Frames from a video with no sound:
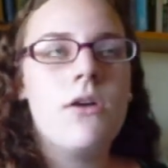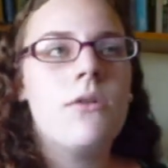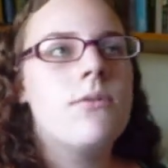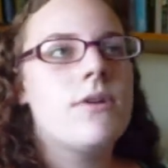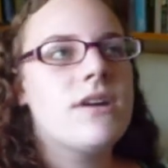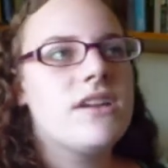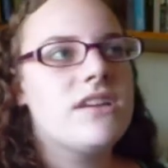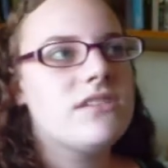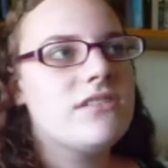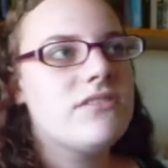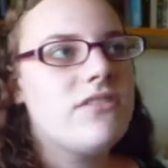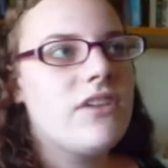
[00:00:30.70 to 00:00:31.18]

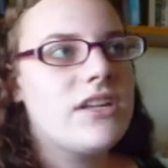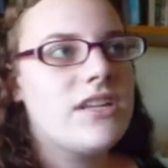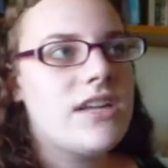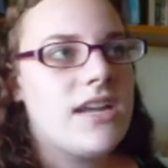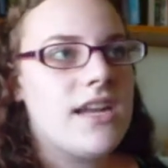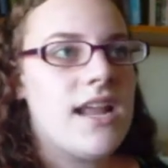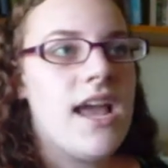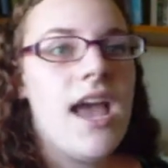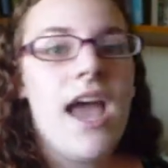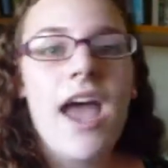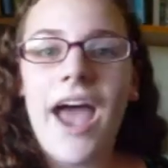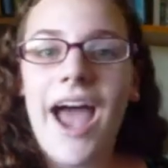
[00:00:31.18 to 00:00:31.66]
What else have I
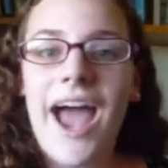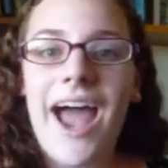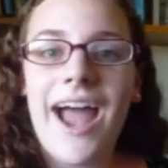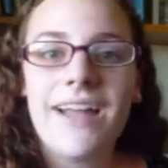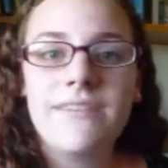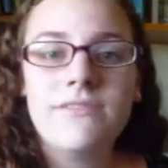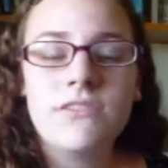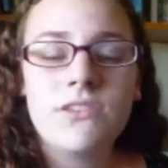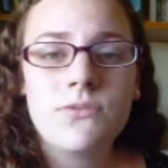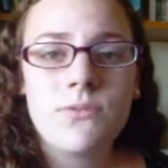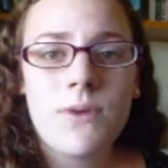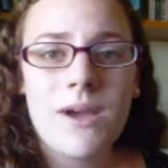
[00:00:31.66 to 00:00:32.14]
done?
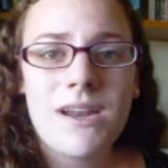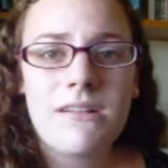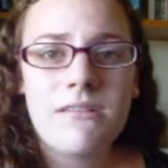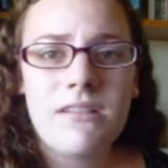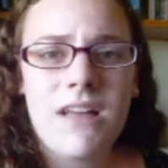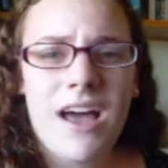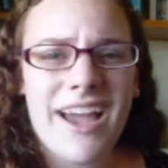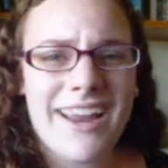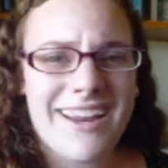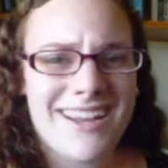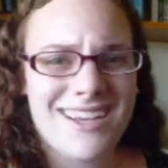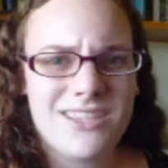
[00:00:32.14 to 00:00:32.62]
I've sweat a
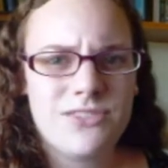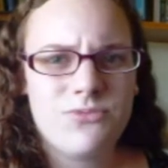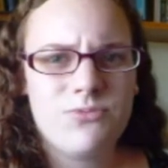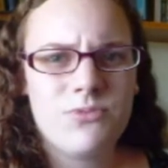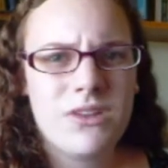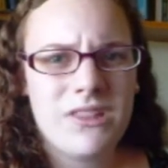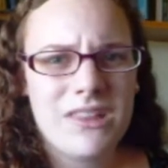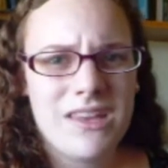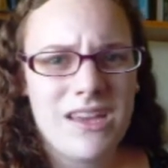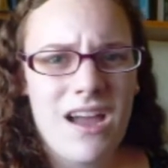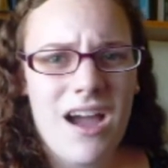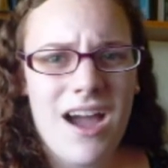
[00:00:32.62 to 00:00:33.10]
lot. It's
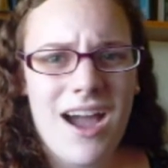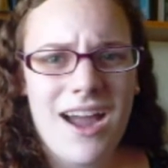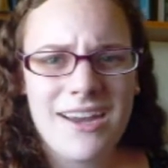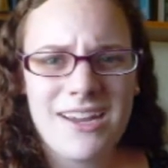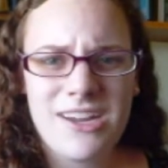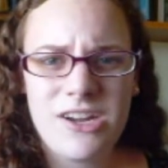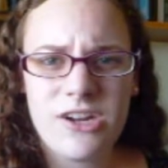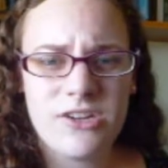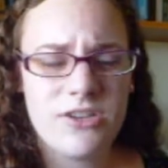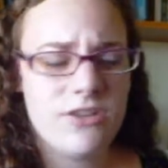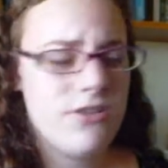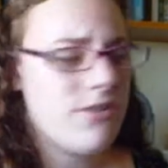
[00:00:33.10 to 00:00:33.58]
really hot
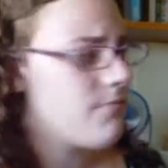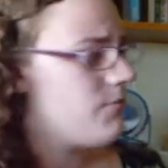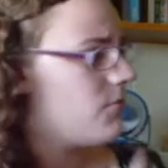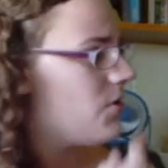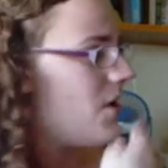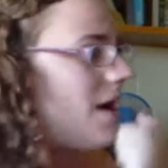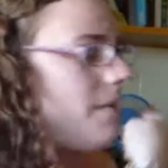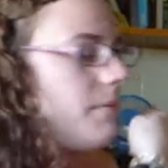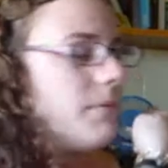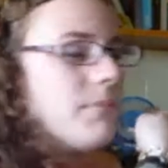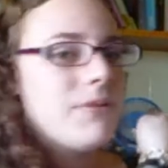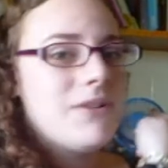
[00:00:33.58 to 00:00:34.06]
here. You can
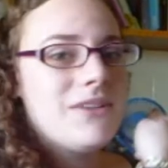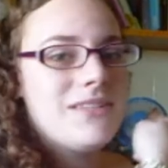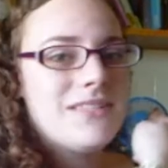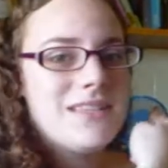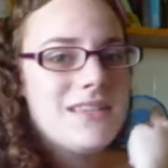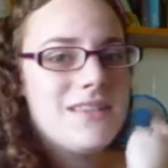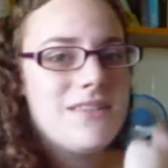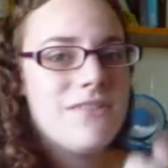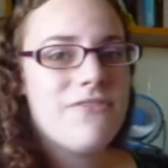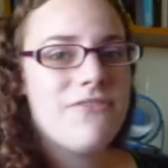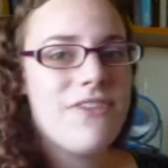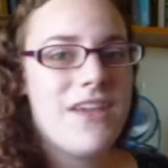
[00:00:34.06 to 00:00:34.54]
probably
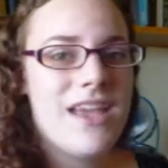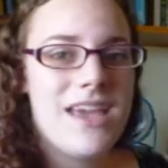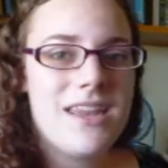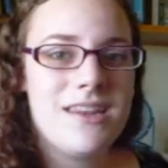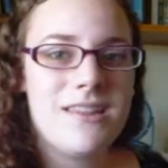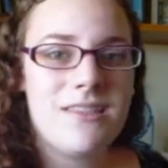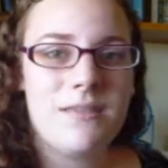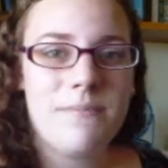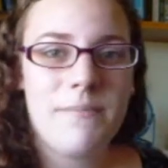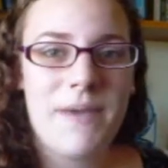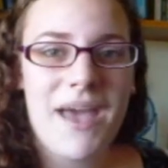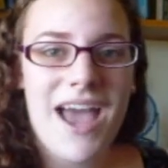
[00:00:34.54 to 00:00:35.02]
see the
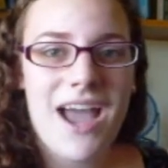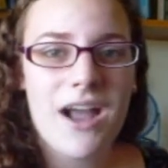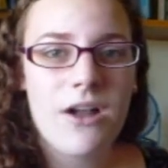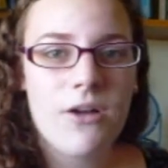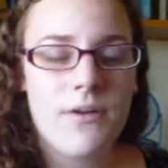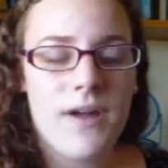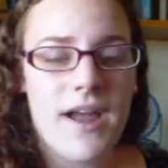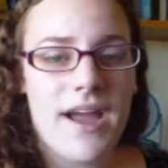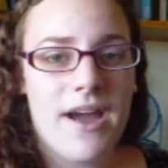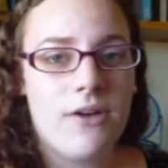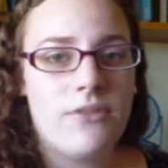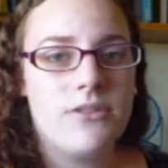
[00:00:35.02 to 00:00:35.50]
fan in the
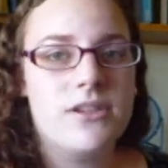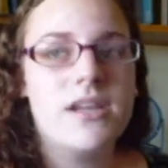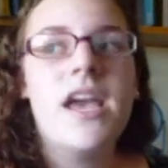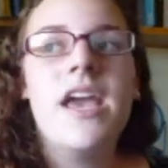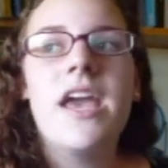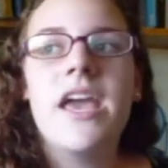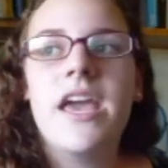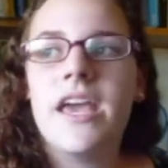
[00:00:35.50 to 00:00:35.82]
background.